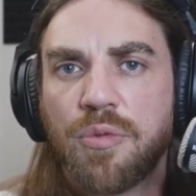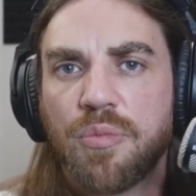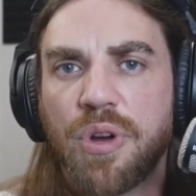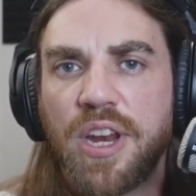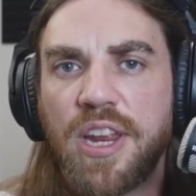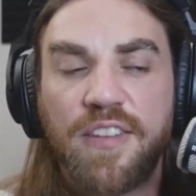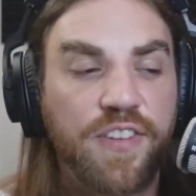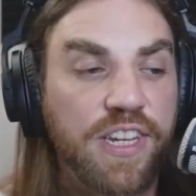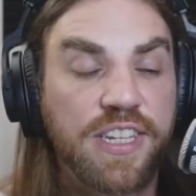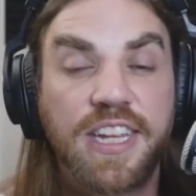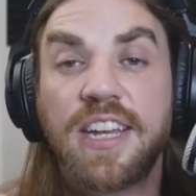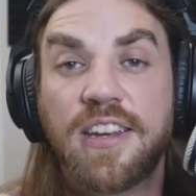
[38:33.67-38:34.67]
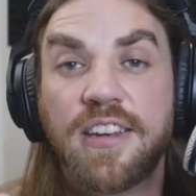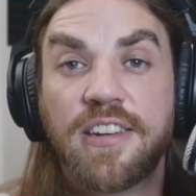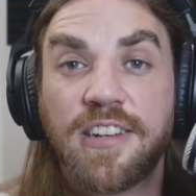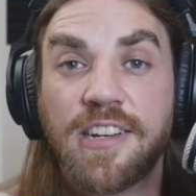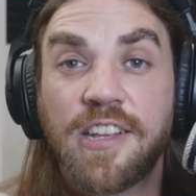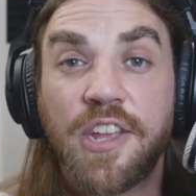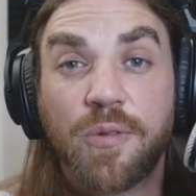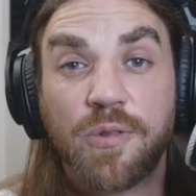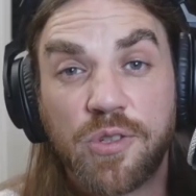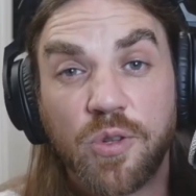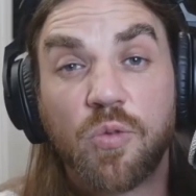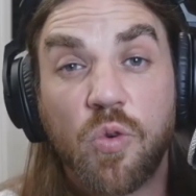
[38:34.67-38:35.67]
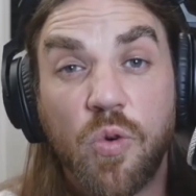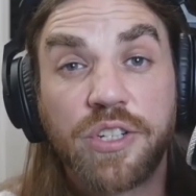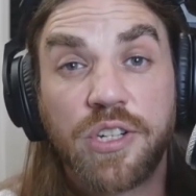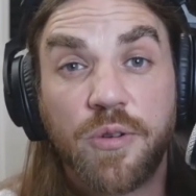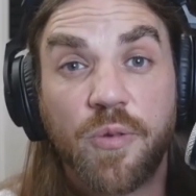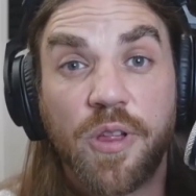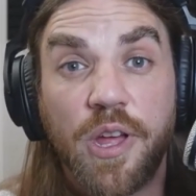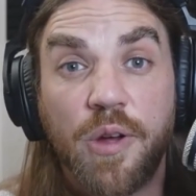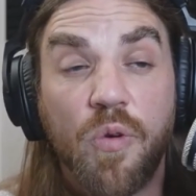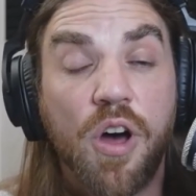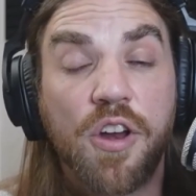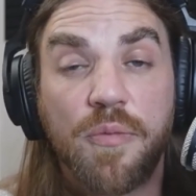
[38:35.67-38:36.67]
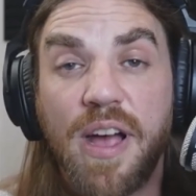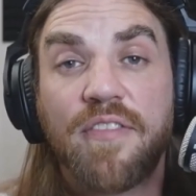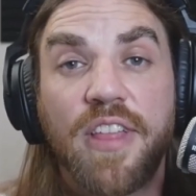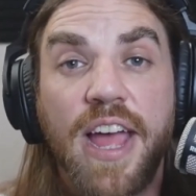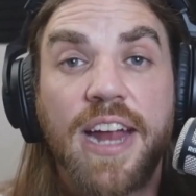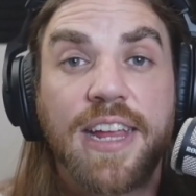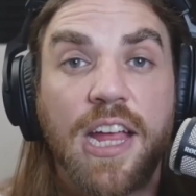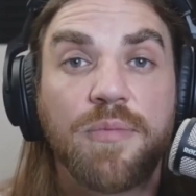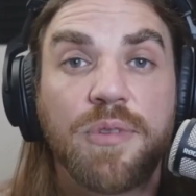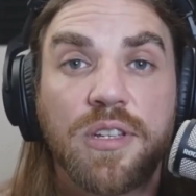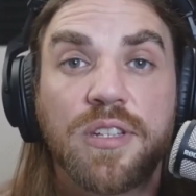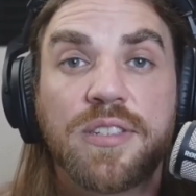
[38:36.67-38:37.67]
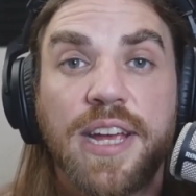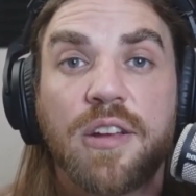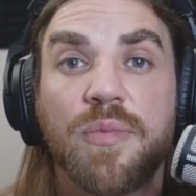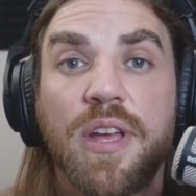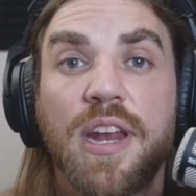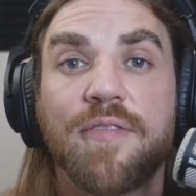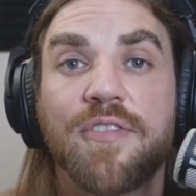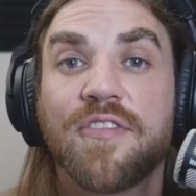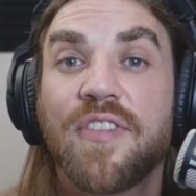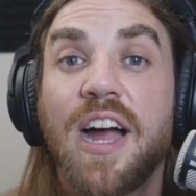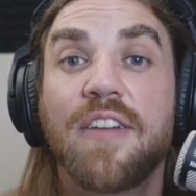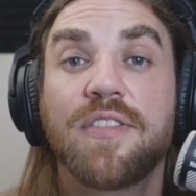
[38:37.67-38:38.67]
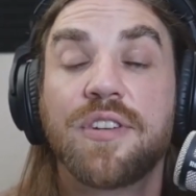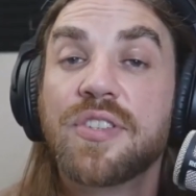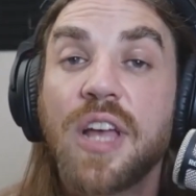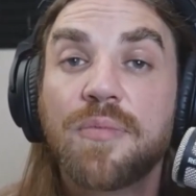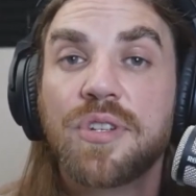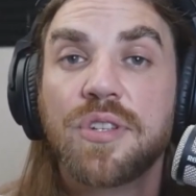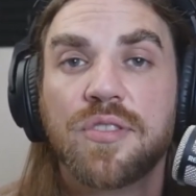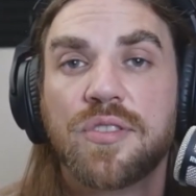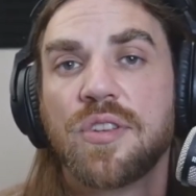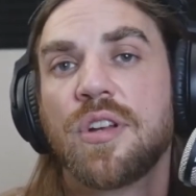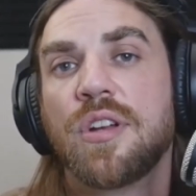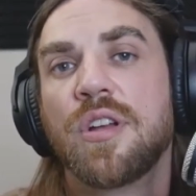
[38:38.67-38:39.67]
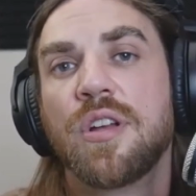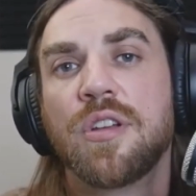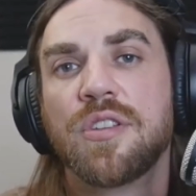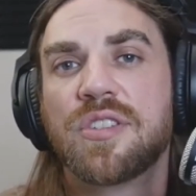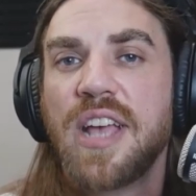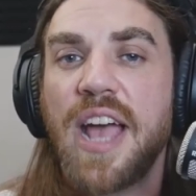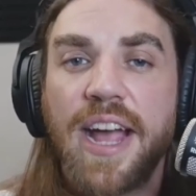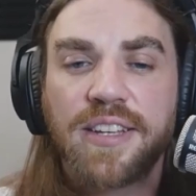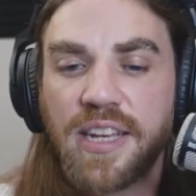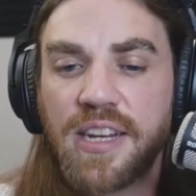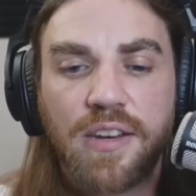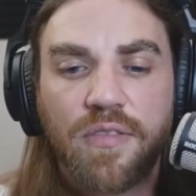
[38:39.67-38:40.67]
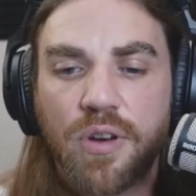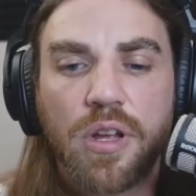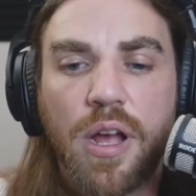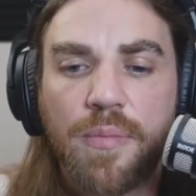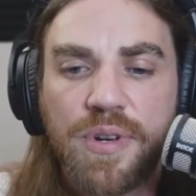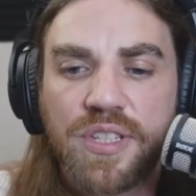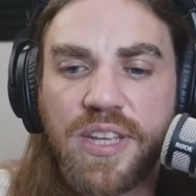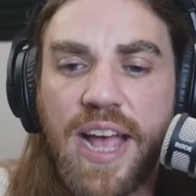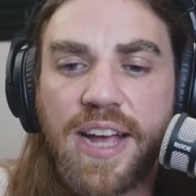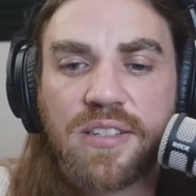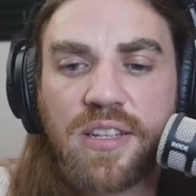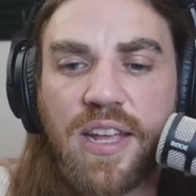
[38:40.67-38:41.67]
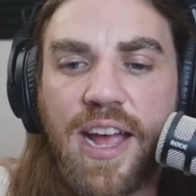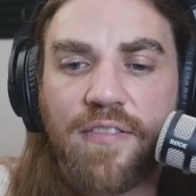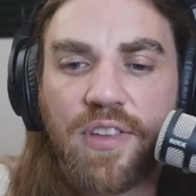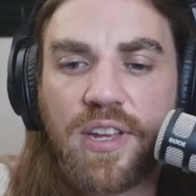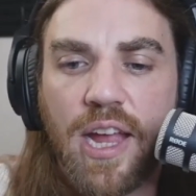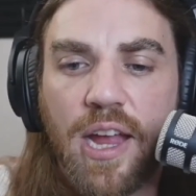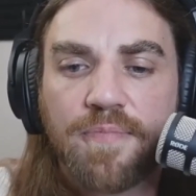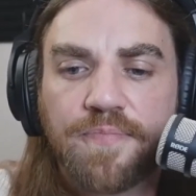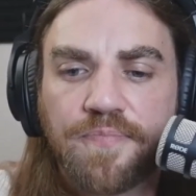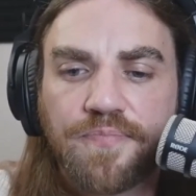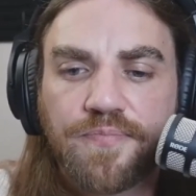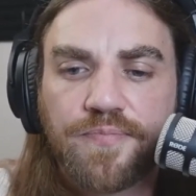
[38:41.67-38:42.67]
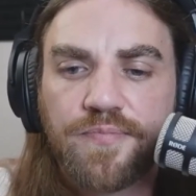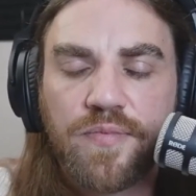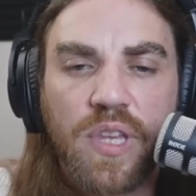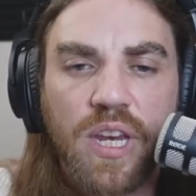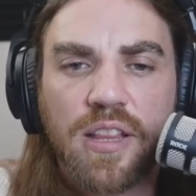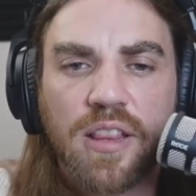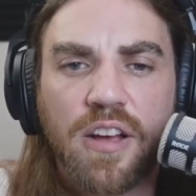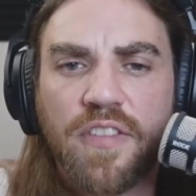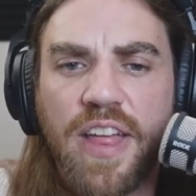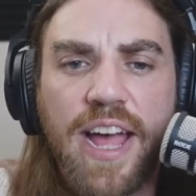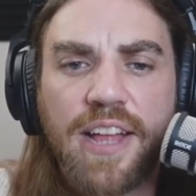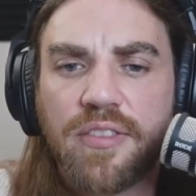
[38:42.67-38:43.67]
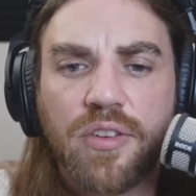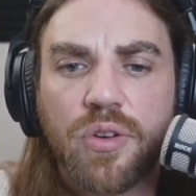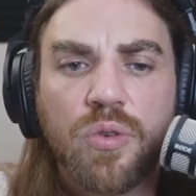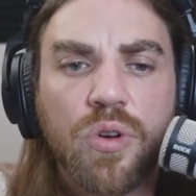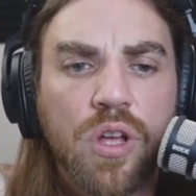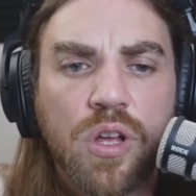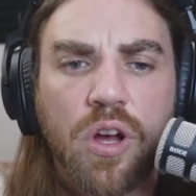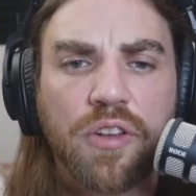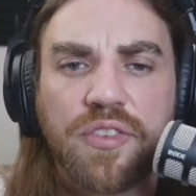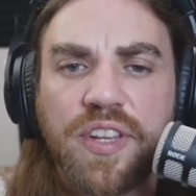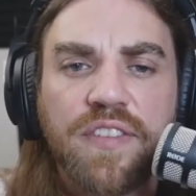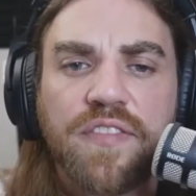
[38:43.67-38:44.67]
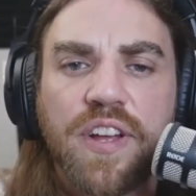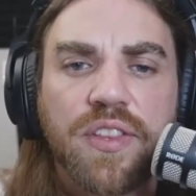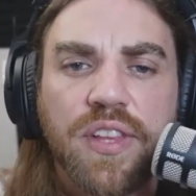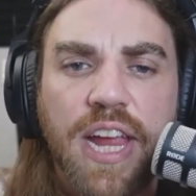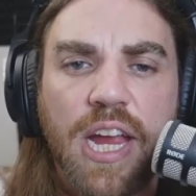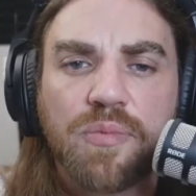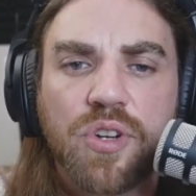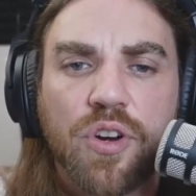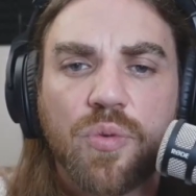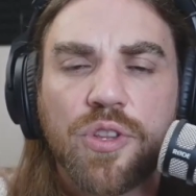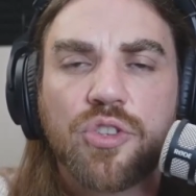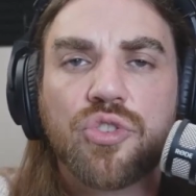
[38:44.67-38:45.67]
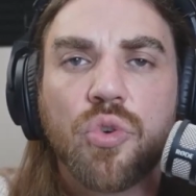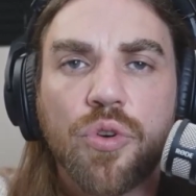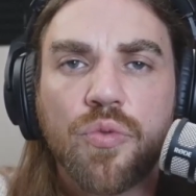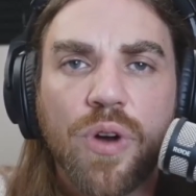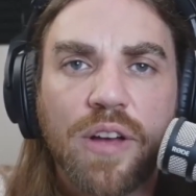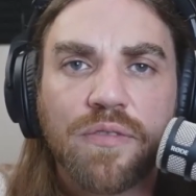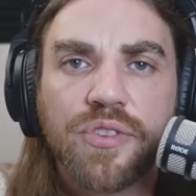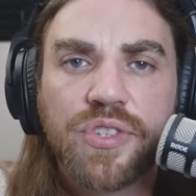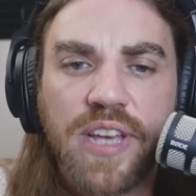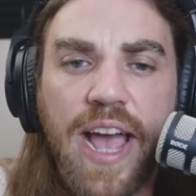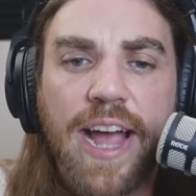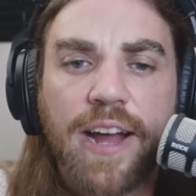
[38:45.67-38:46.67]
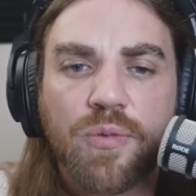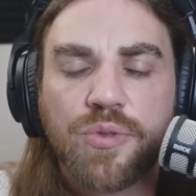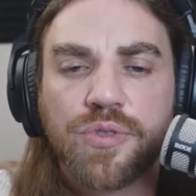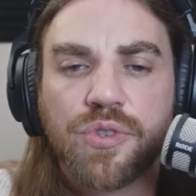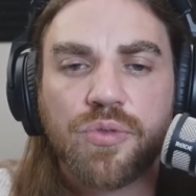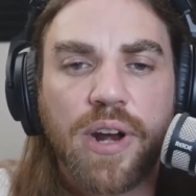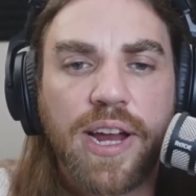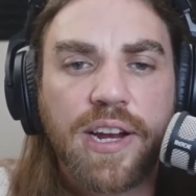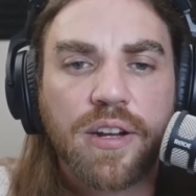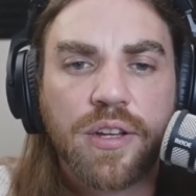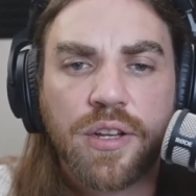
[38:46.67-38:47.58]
But if he didn't, and they were still questioning whether they wanted him after that game, you take him in after 5 interceptions, sacks. I didn't even how many sacks did they have the game? I love that too. On defense, the game started with a Jordan Revel sack, which was great.